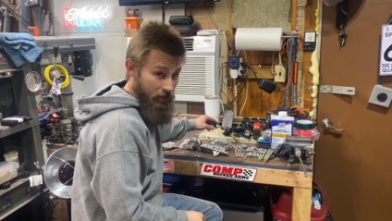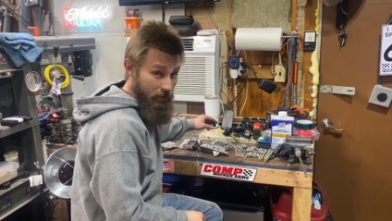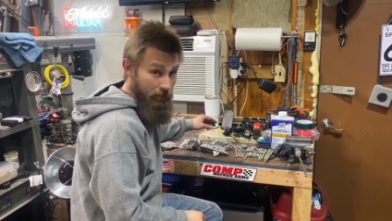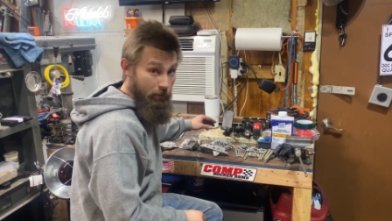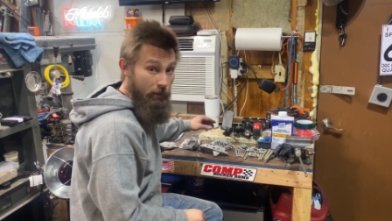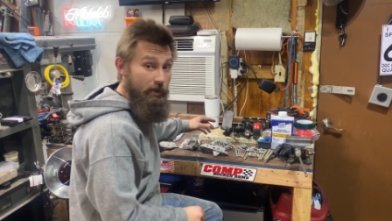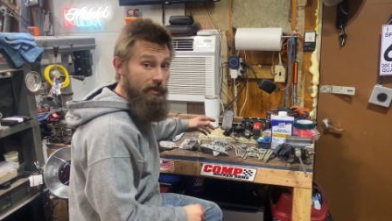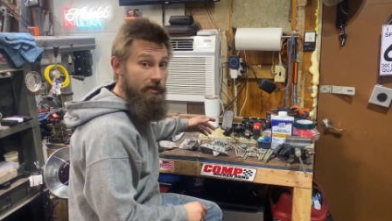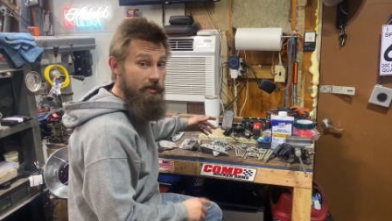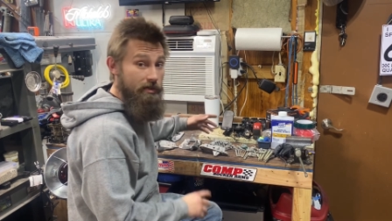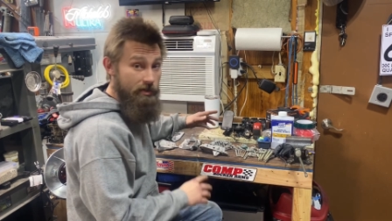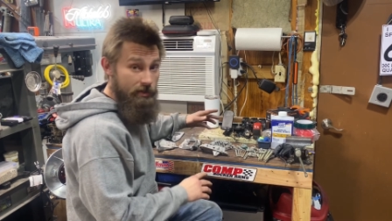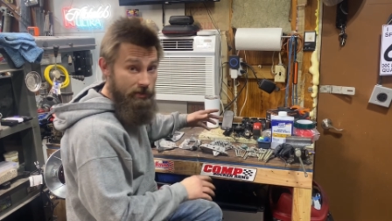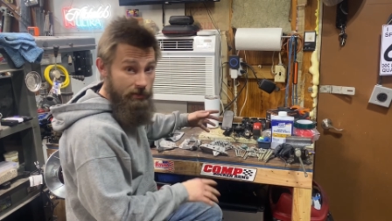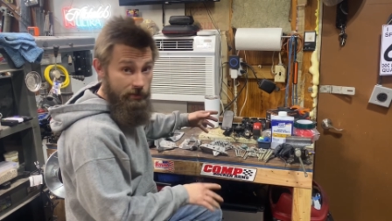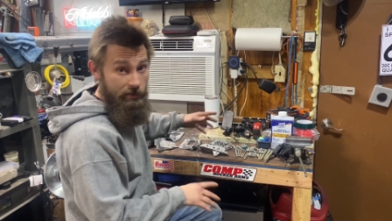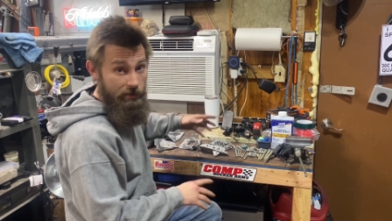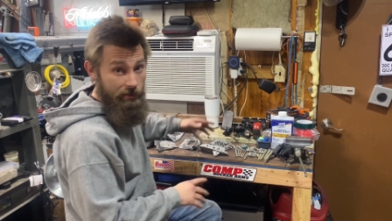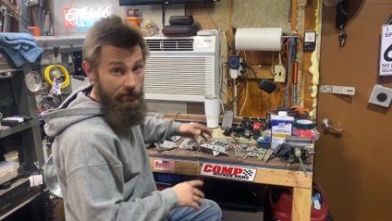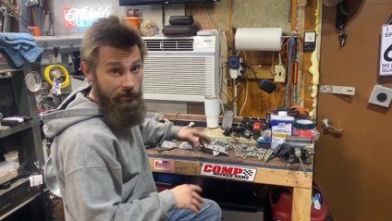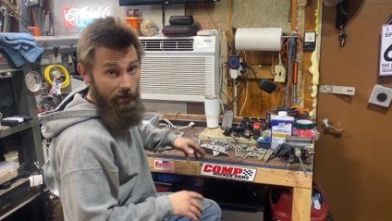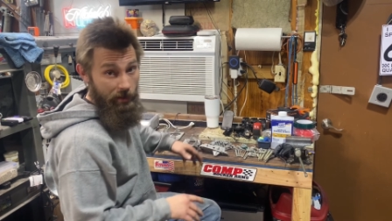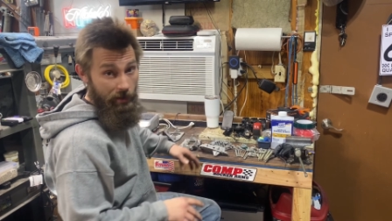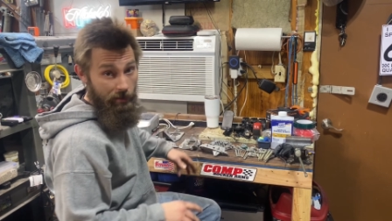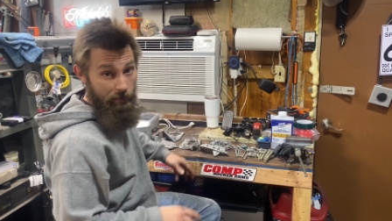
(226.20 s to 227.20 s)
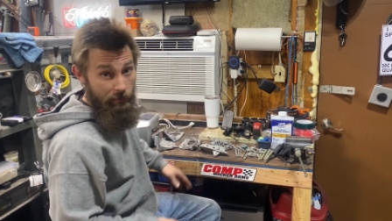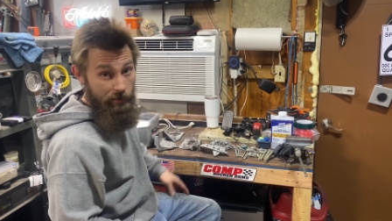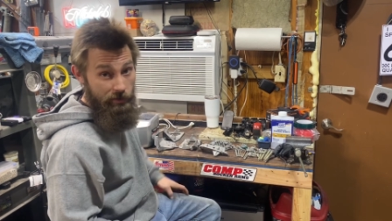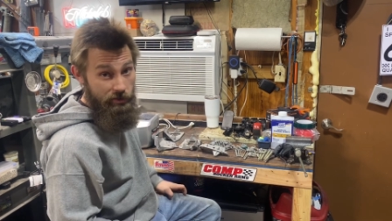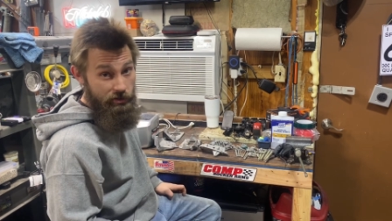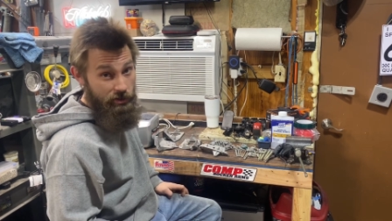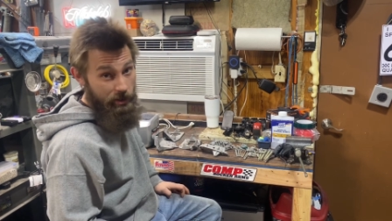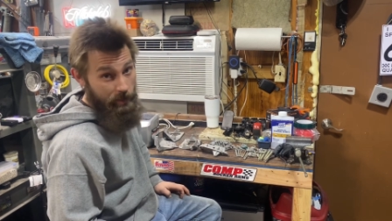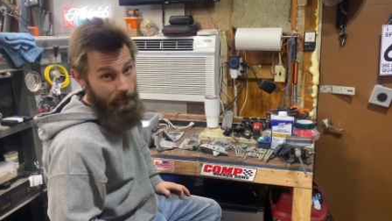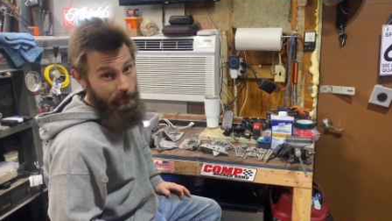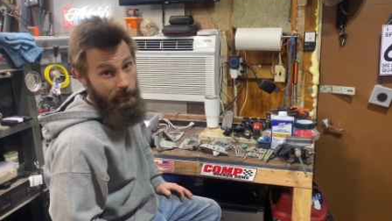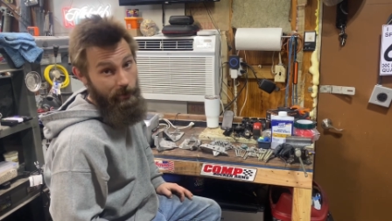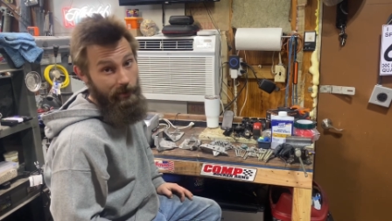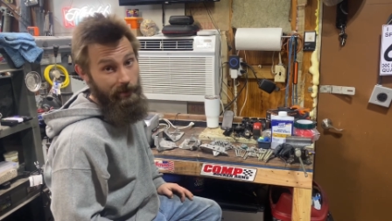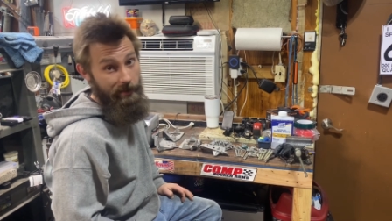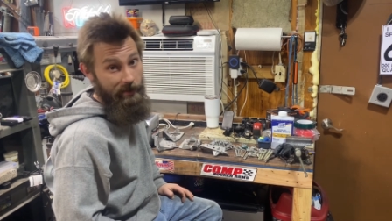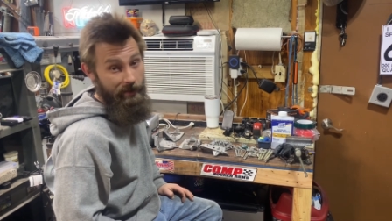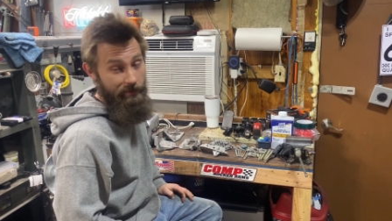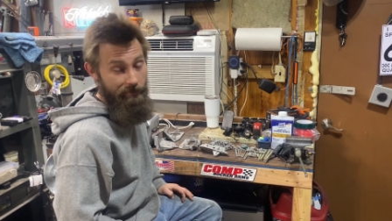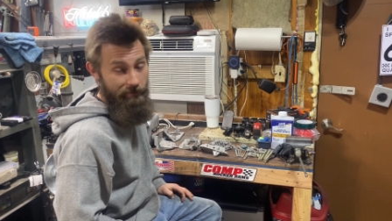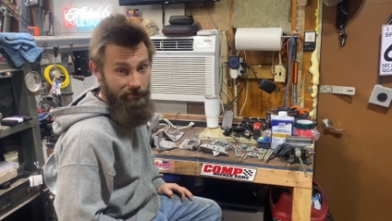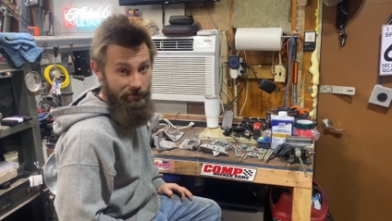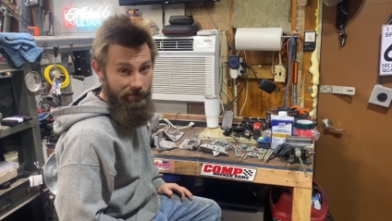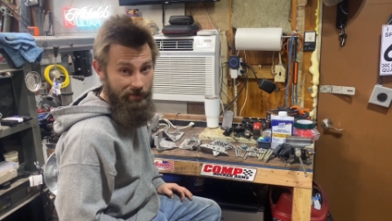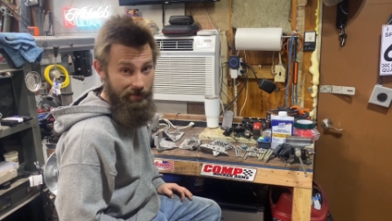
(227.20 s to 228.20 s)
once I re-separate
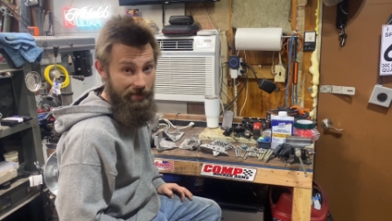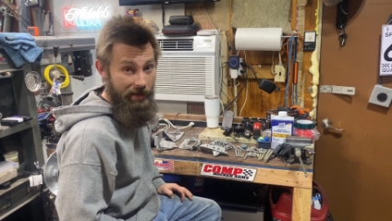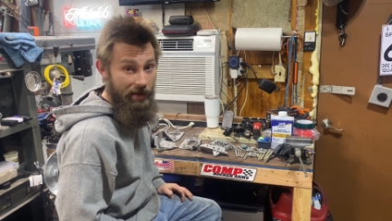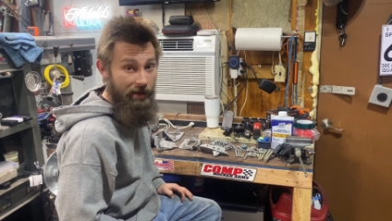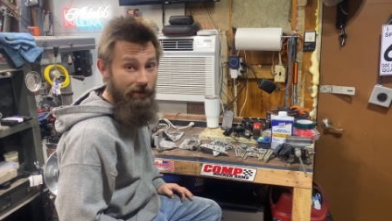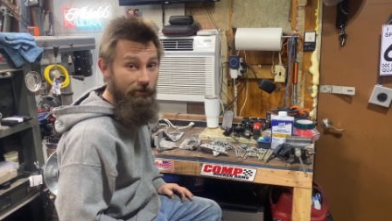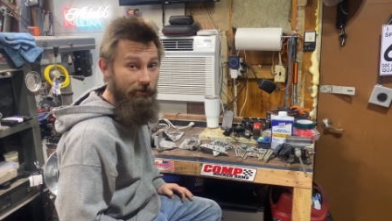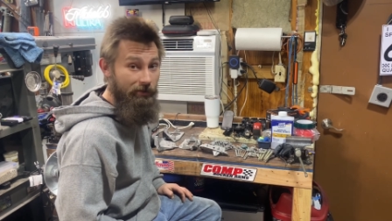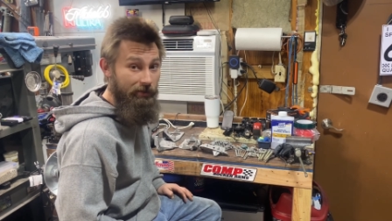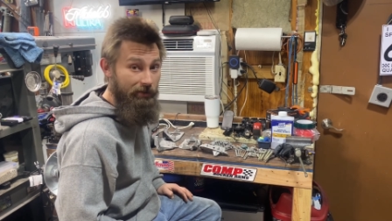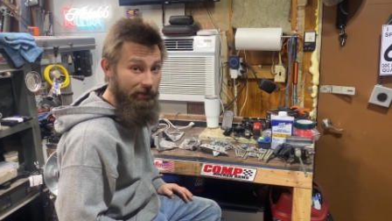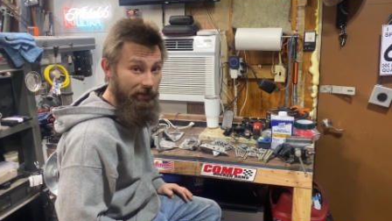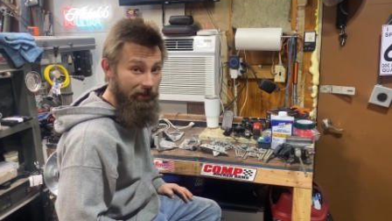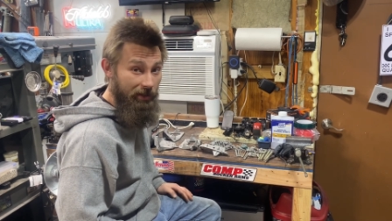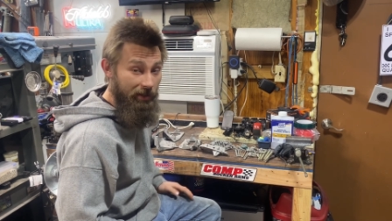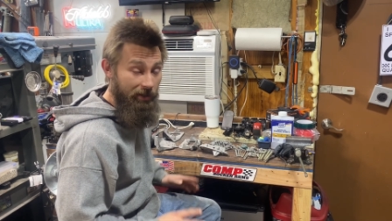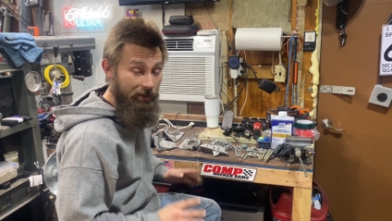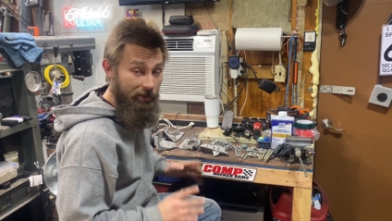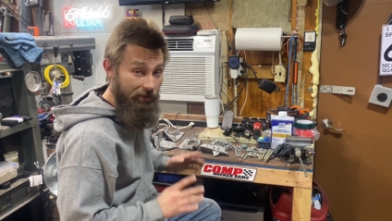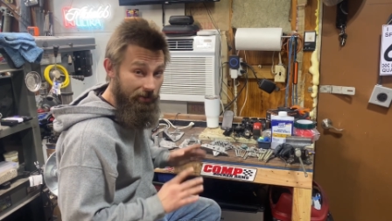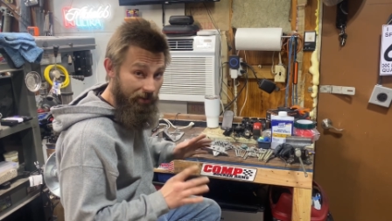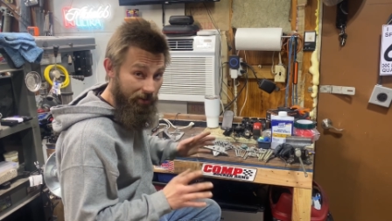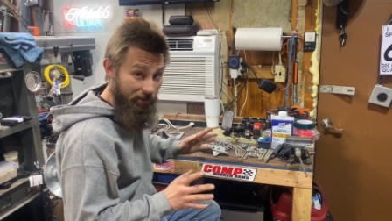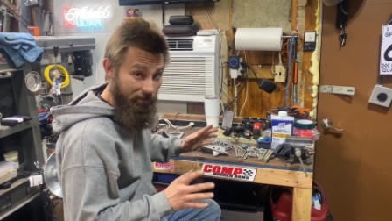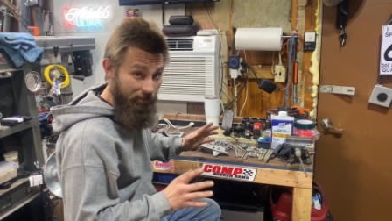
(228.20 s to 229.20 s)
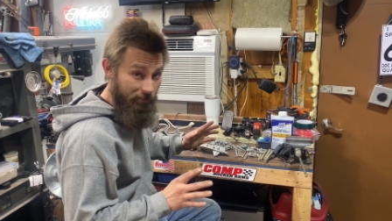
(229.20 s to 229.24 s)
everything out and get it color